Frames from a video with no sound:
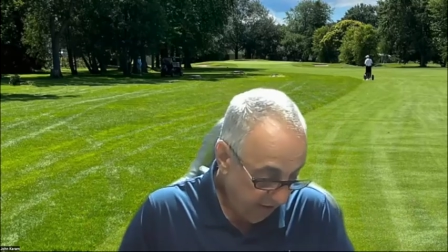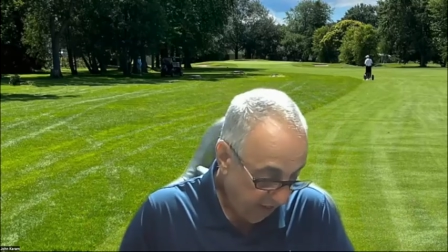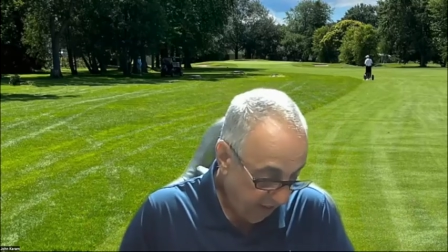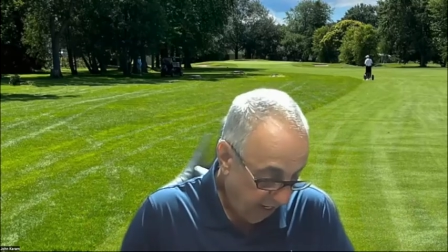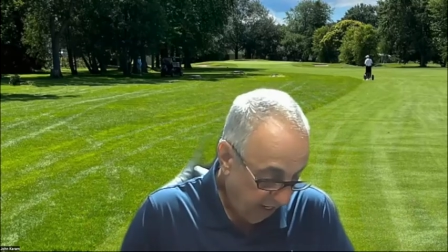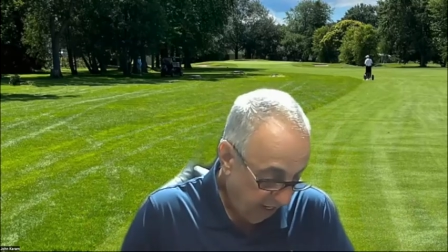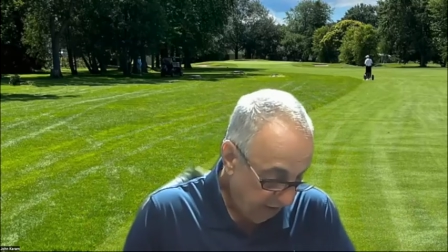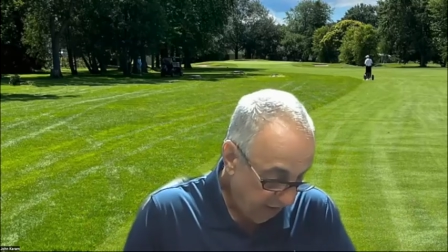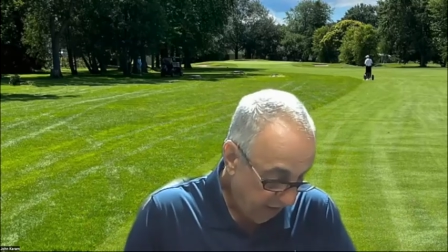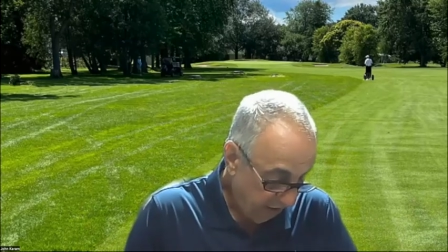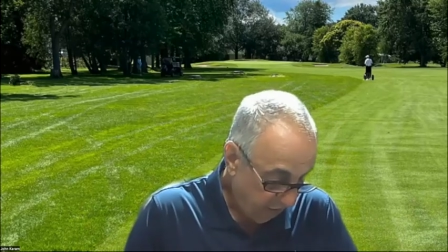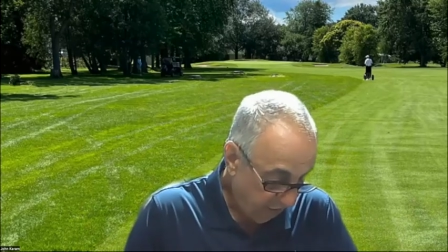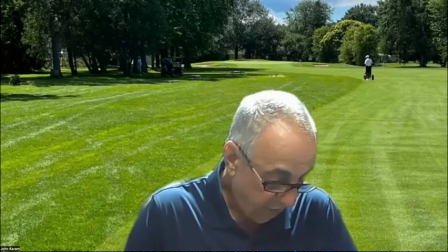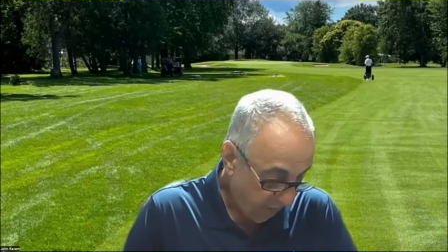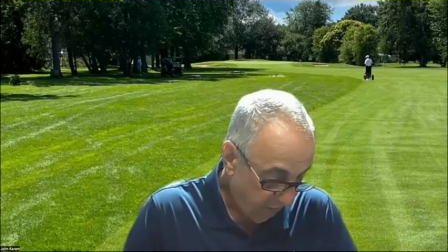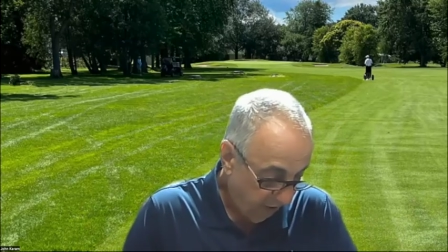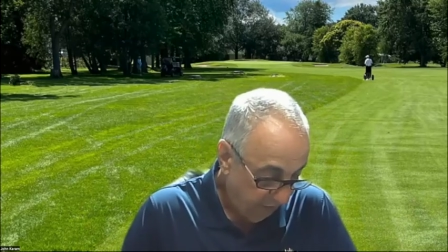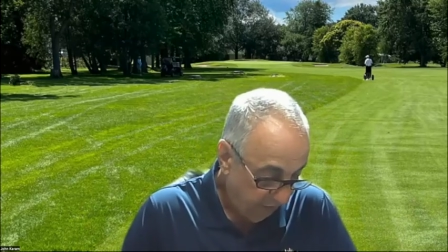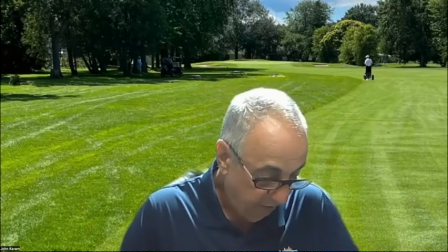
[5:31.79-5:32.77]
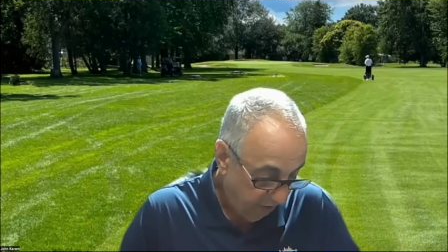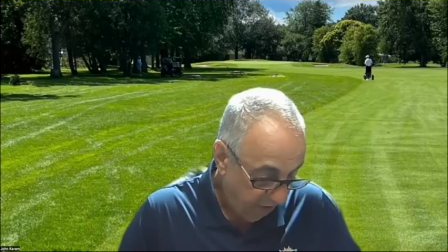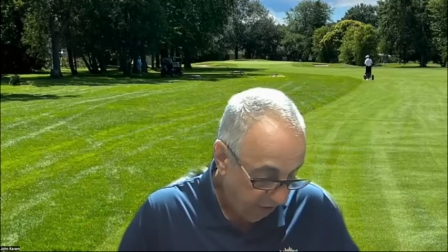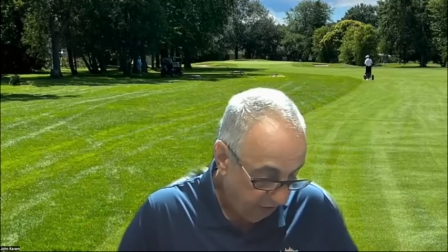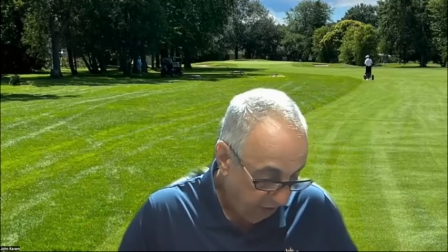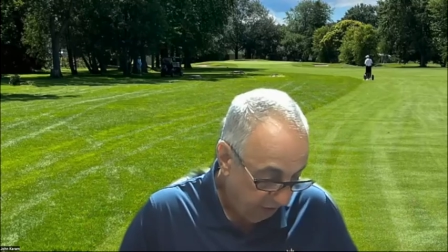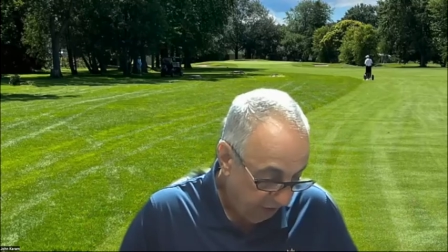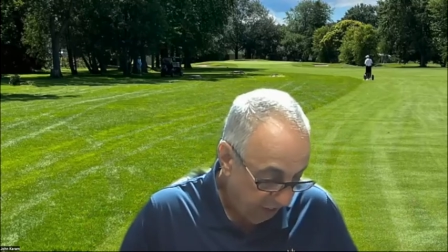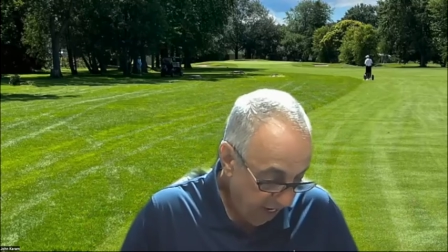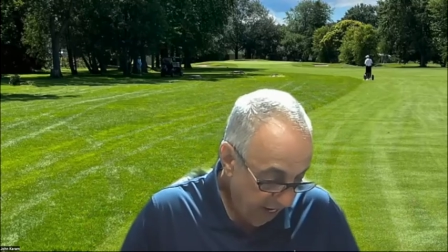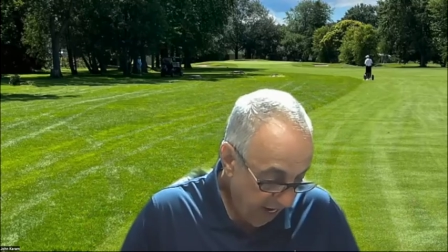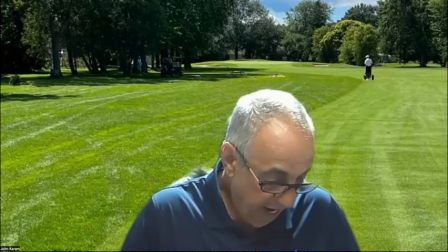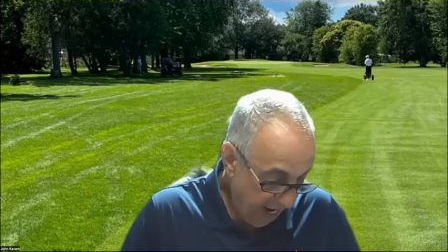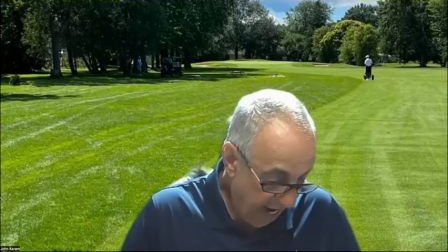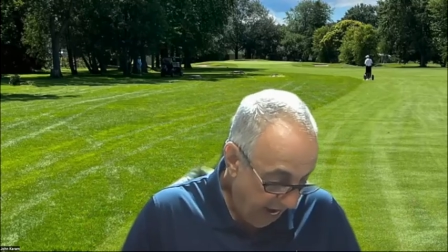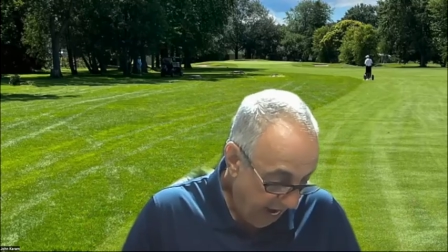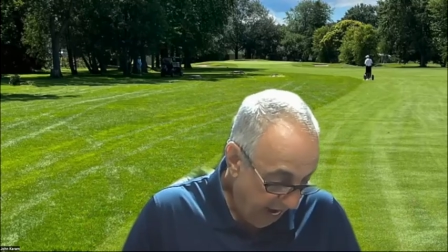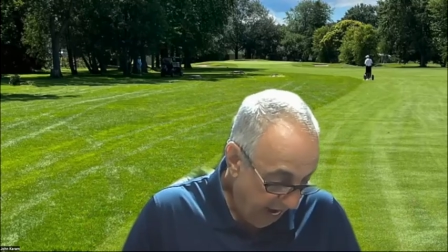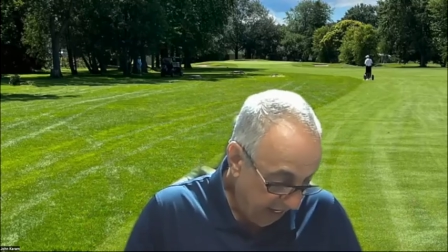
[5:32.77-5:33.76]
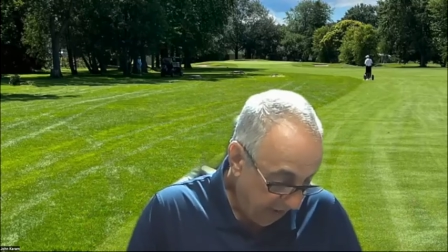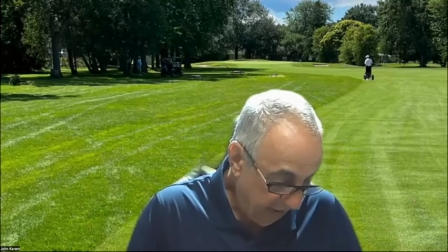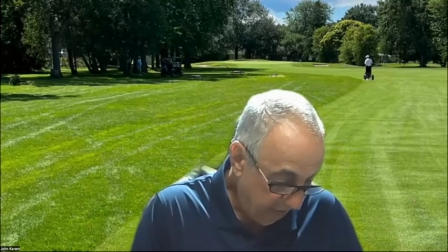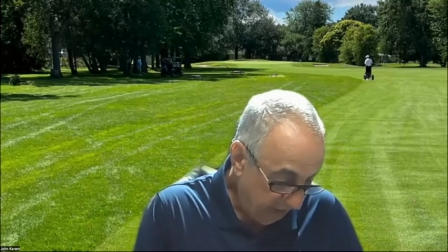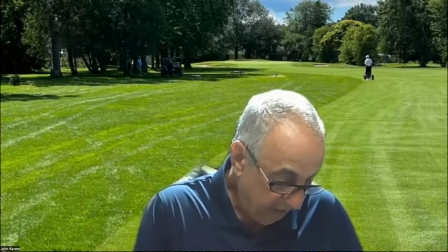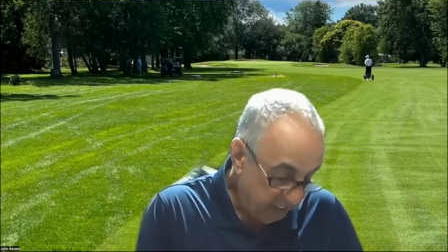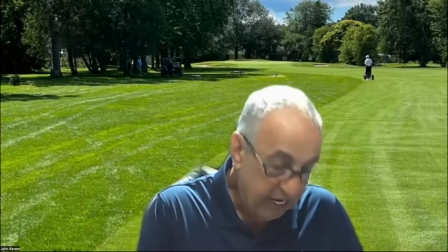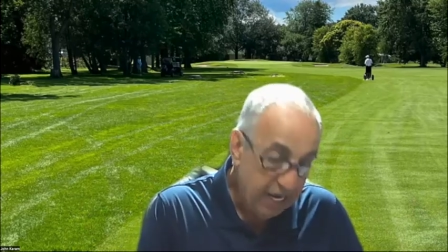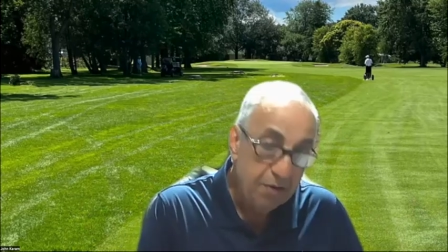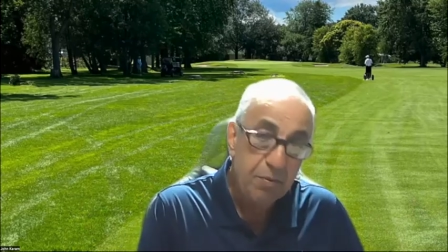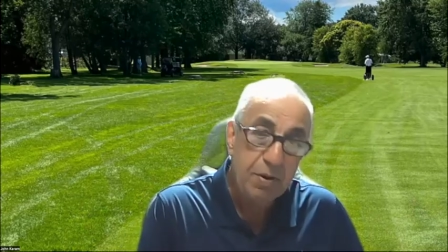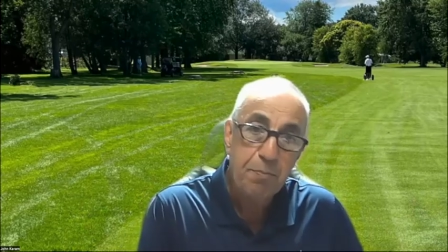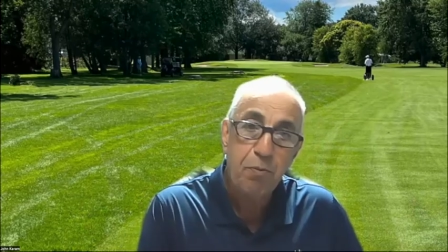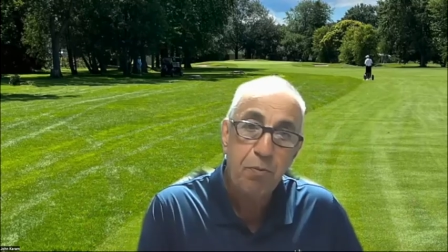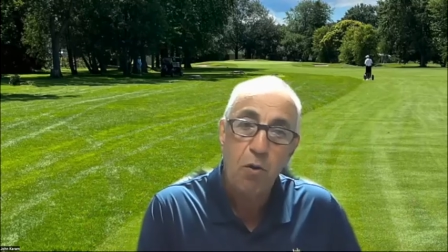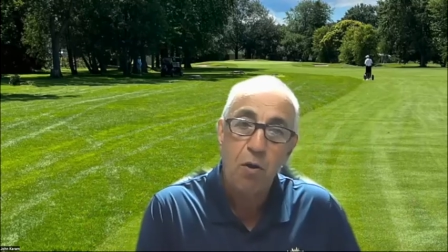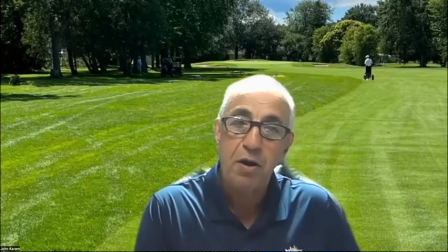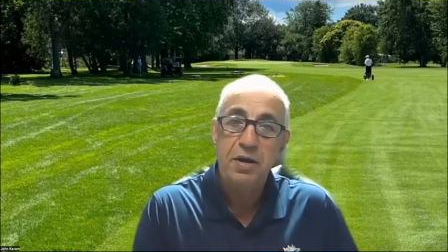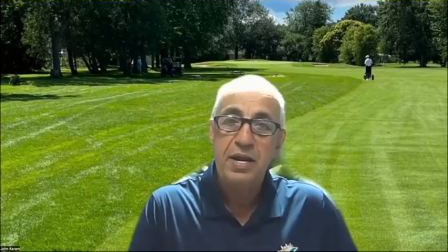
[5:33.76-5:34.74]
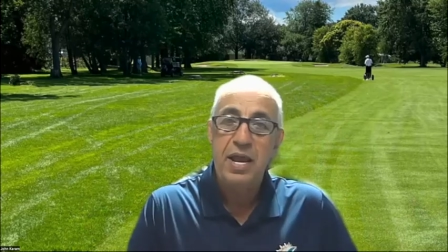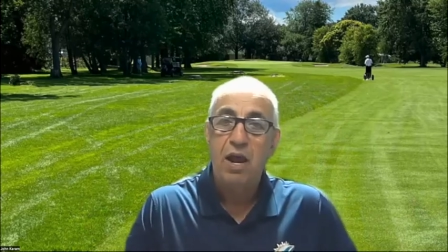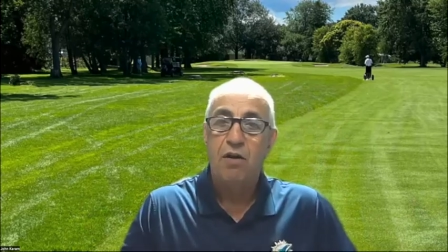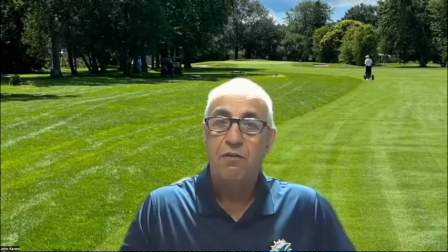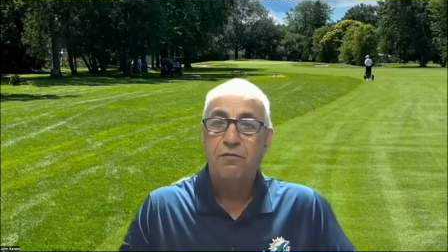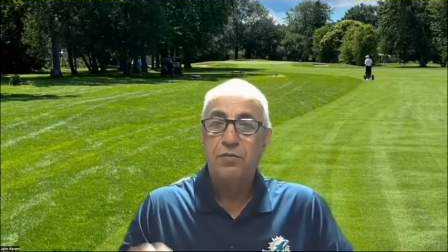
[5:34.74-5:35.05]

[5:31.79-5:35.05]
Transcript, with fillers: Uh, that's very, very good. And in the team report now,